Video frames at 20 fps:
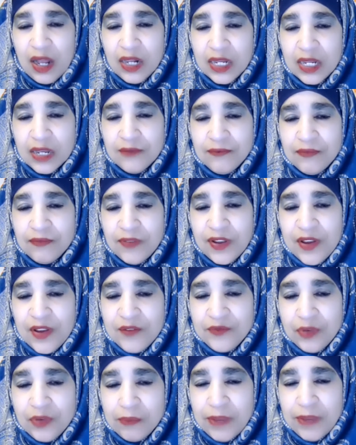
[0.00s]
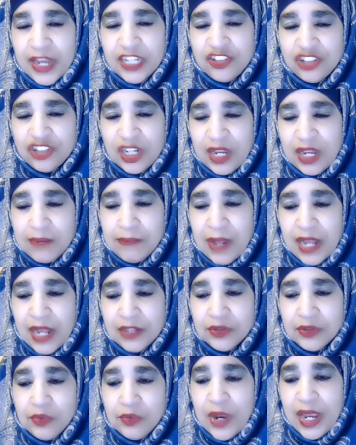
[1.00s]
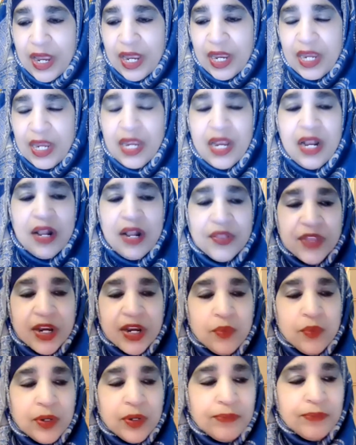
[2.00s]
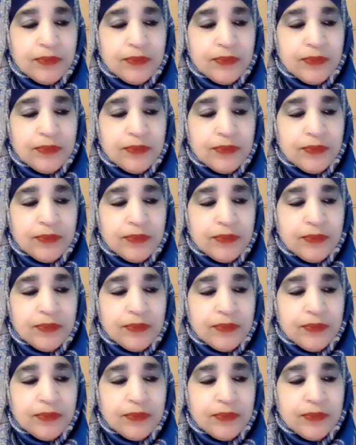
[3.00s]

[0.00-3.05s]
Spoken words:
information. And by the way, there will